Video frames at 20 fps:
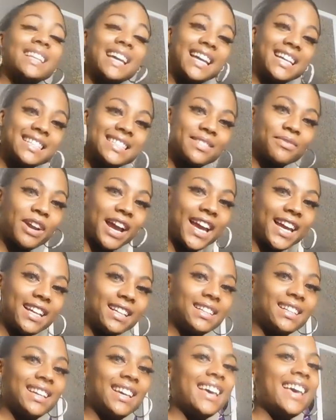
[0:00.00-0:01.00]
legs,
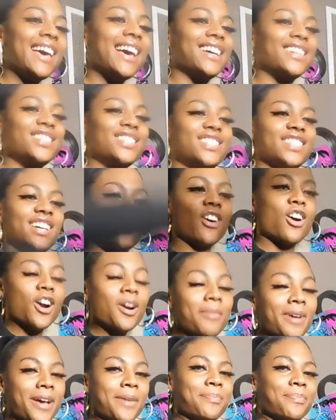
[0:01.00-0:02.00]
right? And she said
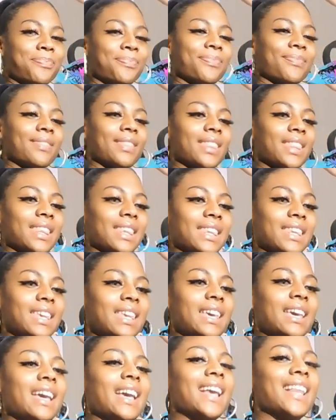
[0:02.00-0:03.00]
arm up
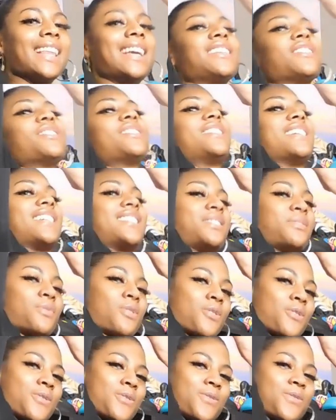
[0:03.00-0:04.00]
and like do the sexy
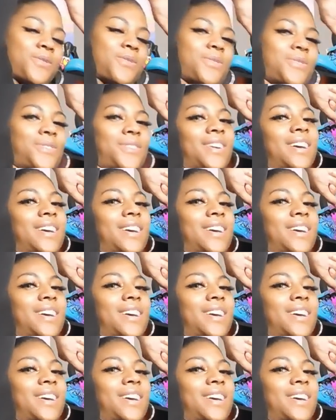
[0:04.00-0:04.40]
roll.